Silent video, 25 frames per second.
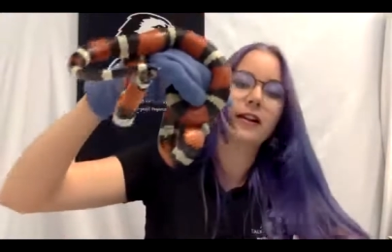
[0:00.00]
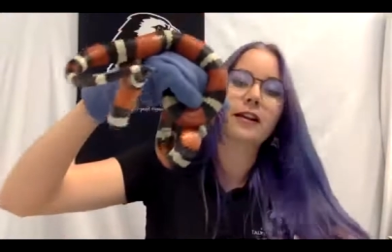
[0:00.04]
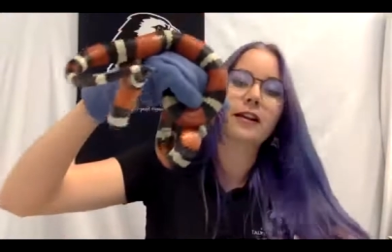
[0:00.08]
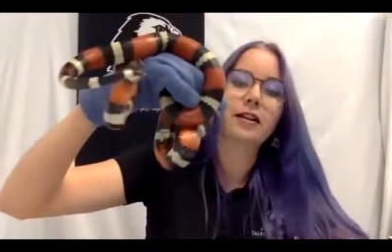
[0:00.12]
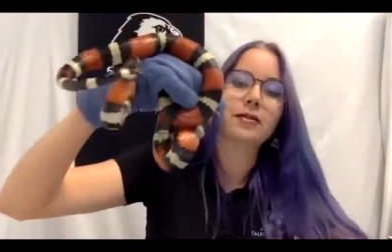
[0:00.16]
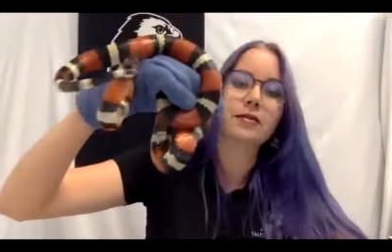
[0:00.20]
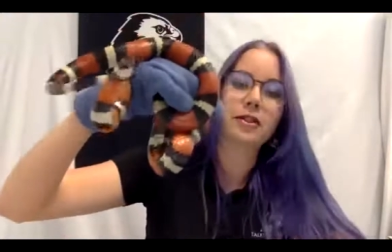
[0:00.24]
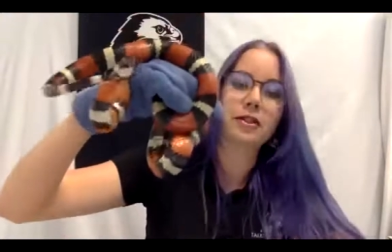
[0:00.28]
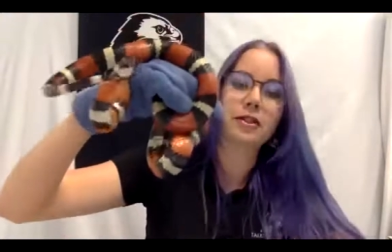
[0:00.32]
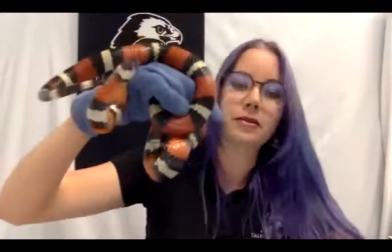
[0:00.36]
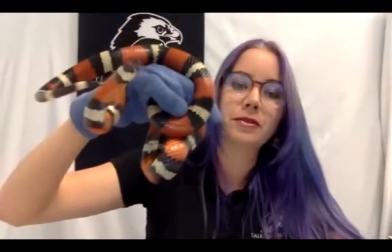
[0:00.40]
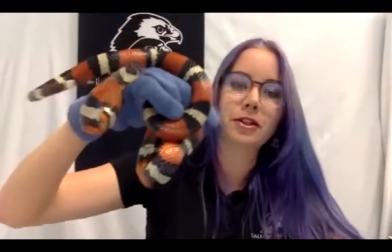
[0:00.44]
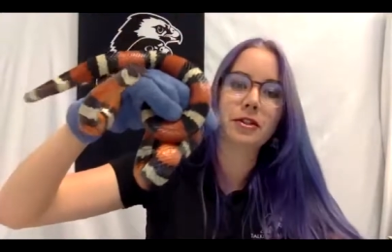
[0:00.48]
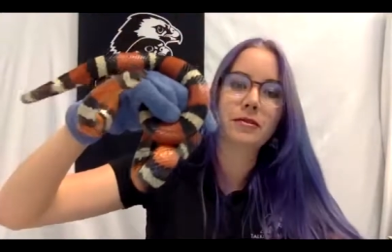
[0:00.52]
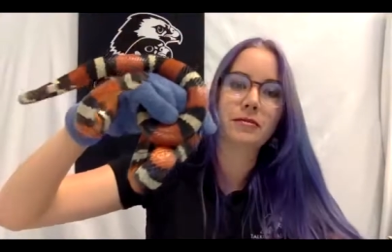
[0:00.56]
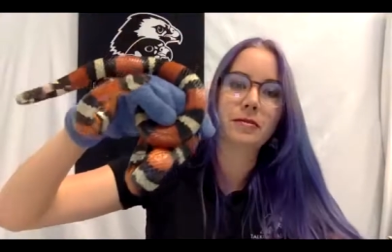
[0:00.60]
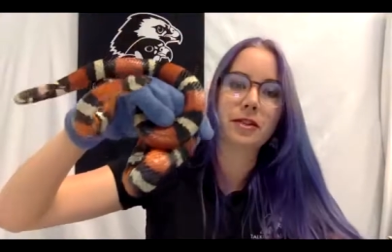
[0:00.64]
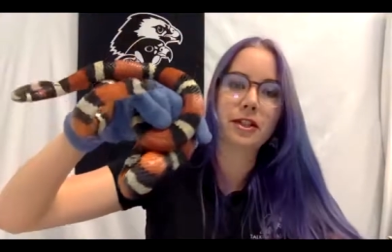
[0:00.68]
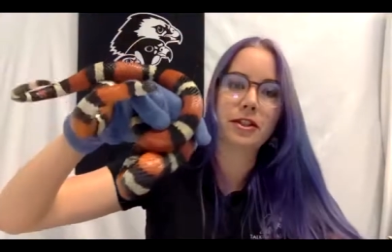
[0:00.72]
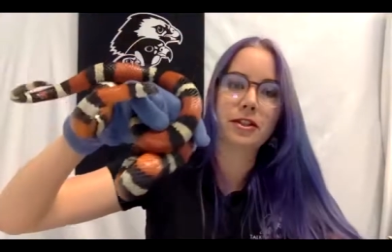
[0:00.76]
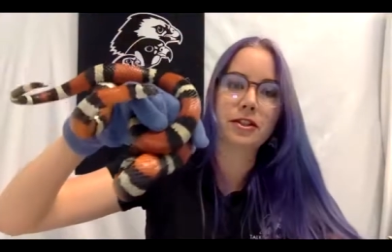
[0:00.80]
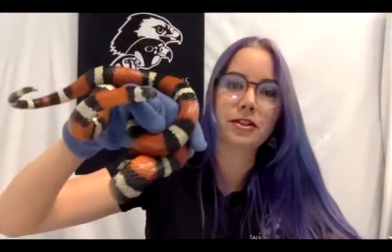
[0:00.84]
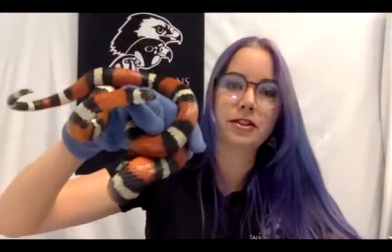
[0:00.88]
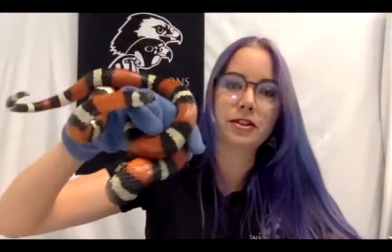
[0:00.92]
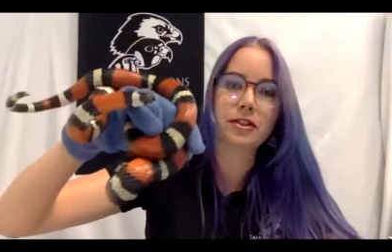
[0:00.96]
I just wanna
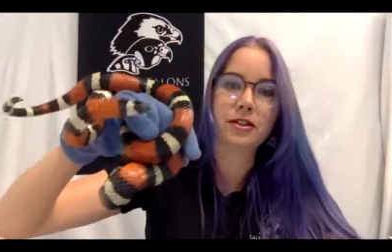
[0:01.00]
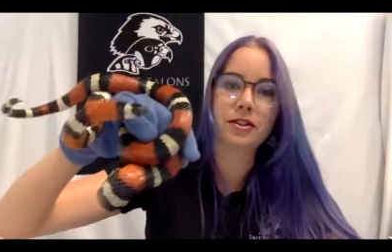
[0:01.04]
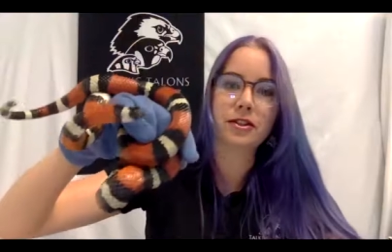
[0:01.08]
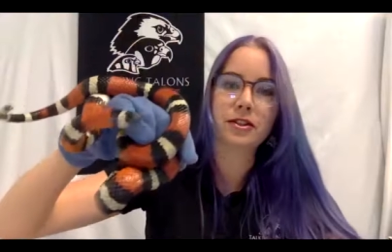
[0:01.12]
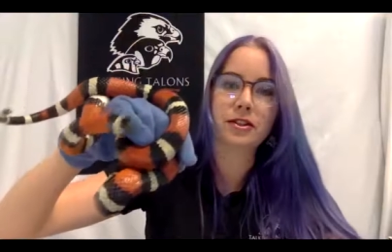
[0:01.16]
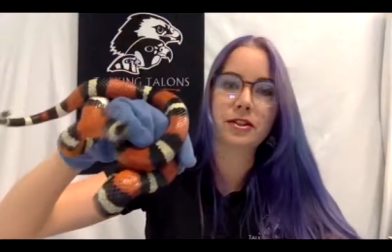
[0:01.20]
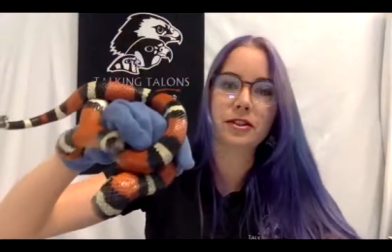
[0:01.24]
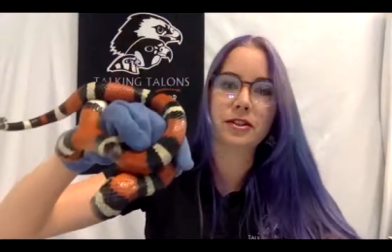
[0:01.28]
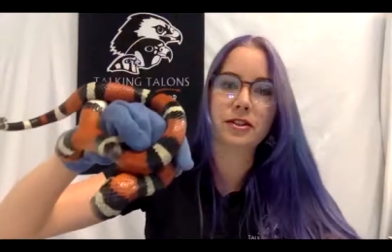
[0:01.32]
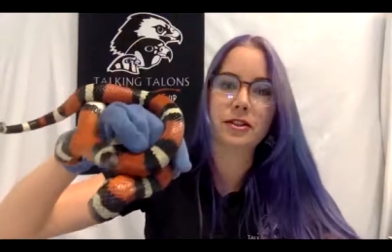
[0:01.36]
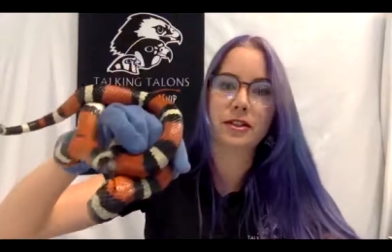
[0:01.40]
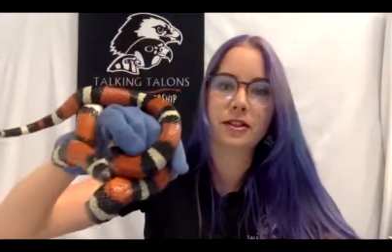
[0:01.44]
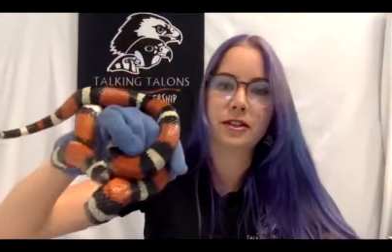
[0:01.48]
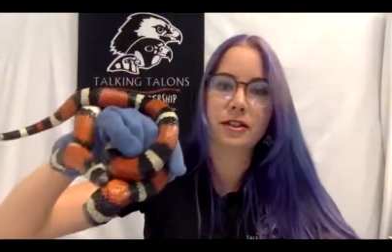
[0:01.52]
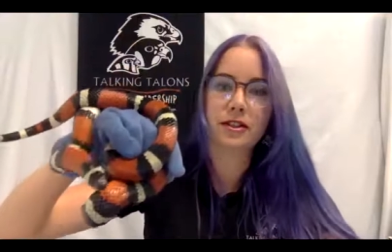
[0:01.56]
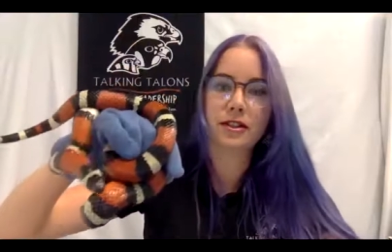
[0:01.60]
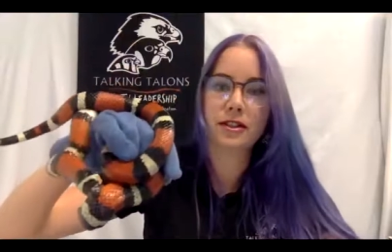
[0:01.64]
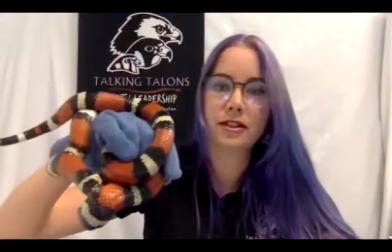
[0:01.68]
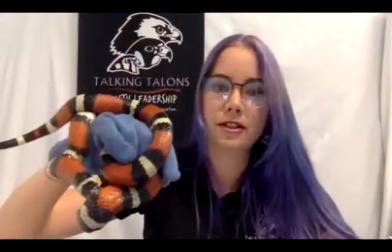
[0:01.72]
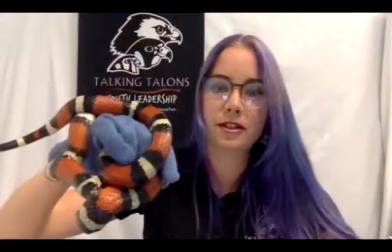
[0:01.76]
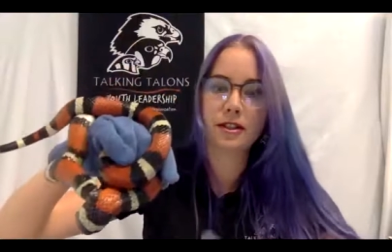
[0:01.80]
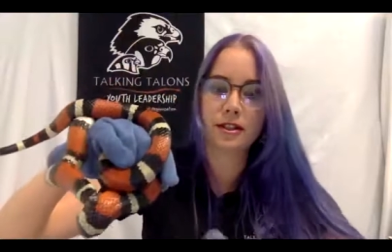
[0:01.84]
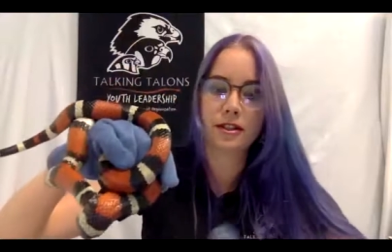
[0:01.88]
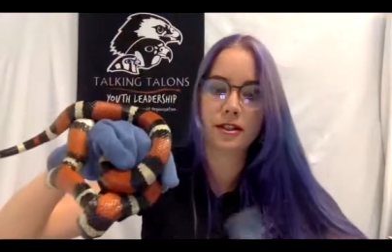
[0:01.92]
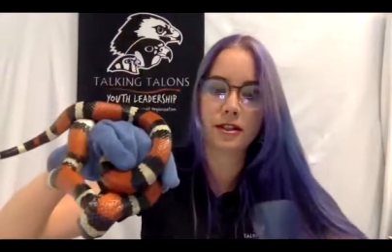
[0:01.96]
make sure,
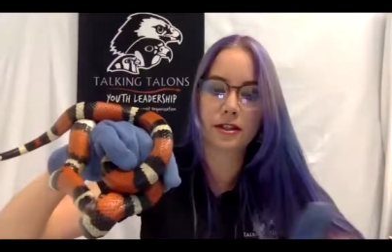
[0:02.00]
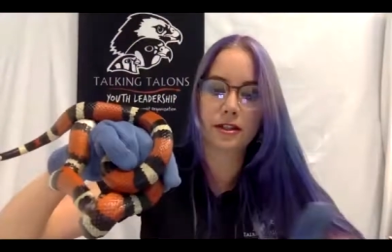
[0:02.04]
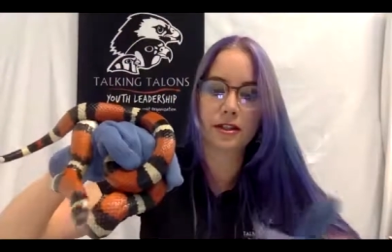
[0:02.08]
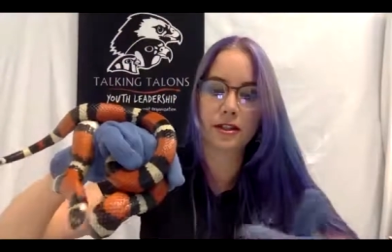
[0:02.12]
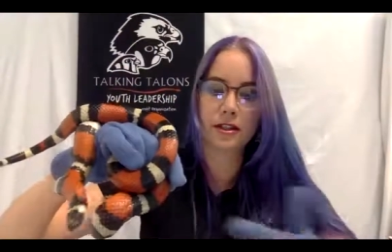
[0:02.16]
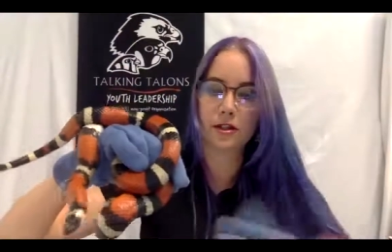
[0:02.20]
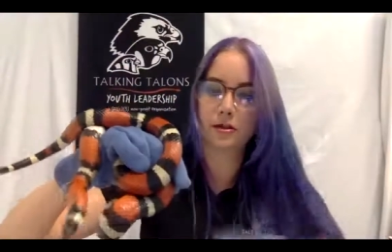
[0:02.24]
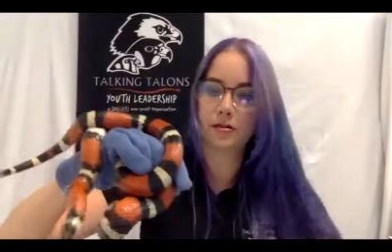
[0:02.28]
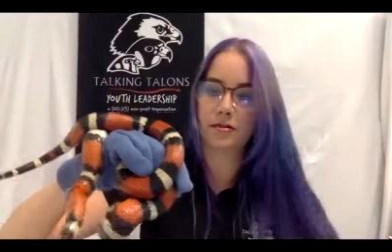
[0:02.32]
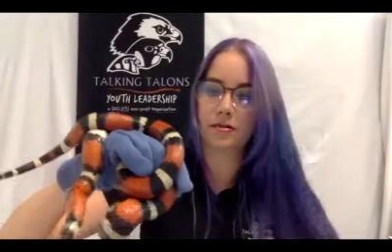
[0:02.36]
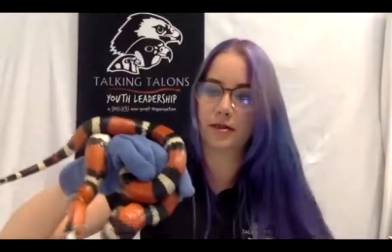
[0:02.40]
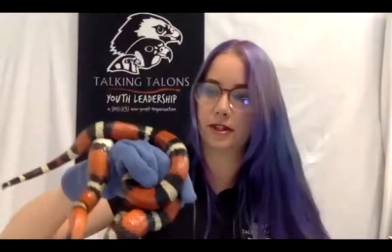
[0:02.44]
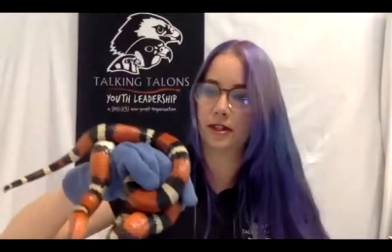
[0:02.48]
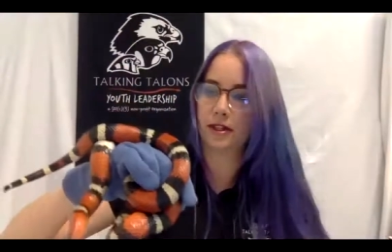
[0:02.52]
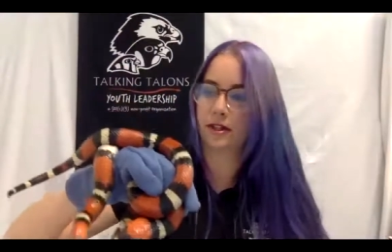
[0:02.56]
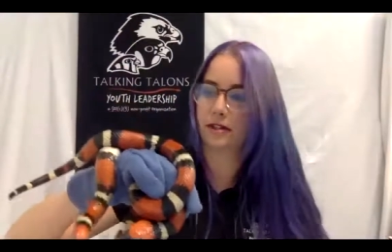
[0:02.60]
open,